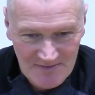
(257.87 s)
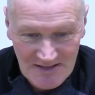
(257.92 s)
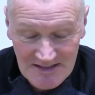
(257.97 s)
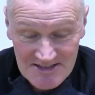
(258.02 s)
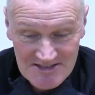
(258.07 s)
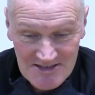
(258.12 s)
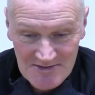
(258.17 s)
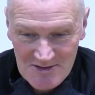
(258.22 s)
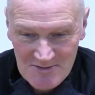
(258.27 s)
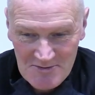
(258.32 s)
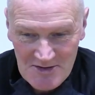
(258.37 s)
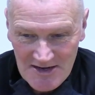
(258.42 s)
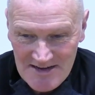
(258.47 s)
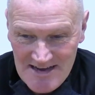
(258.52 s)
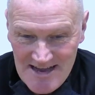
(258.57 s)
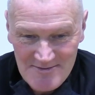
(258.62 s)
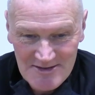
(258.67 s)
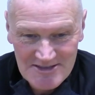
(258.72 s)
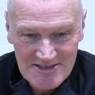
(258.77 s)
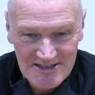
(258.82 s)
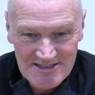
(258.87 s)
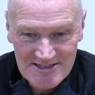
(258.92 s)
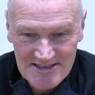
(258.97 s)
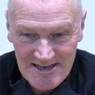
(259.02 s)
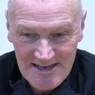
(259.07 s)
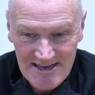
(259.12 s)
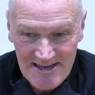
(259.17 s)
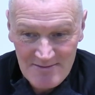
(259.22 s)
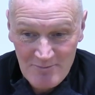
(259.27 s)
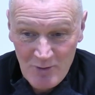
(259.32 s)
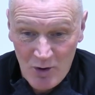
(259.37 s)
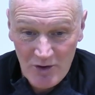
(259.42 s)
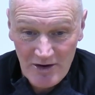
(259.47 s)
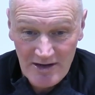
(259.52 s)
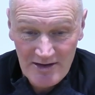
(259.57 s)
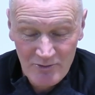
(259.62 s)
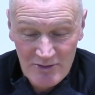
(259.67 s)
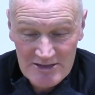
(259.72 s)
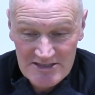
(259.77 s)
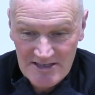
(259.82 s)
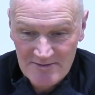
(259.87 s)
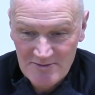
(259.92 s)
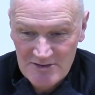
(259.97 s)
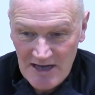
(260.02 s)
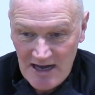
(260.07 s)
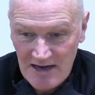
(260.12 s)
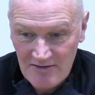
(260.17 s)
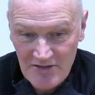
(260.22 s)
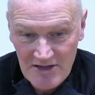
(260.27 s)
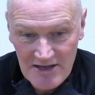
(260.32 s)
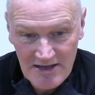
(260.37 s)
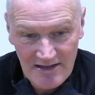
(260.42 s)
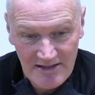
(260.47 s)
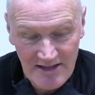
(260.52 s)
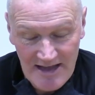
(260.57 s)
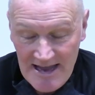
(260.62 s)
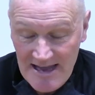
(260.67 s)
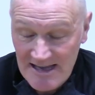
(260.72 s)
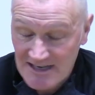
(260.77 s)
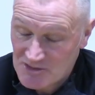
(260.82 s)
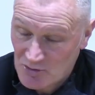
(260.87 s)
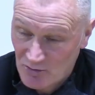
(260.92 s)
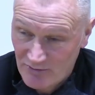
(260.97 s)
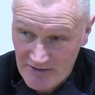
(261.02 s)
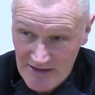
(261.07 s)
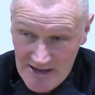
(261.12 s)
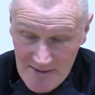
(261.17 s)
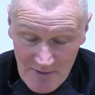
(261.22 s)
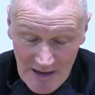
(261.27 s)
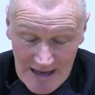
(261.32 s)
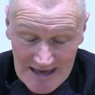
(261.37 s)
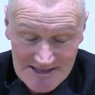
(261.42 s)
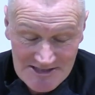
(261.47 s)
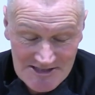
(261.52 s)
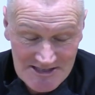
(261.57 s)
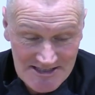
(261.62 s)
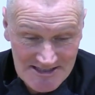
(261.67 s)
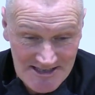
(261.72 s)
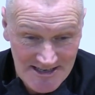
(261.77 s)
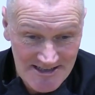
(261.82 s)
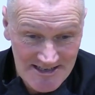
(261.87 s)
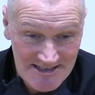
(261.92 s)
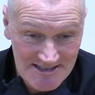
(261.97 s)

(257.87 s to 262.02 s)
they seem to be our nemesis, Morton. We seem to have the hex over them last season.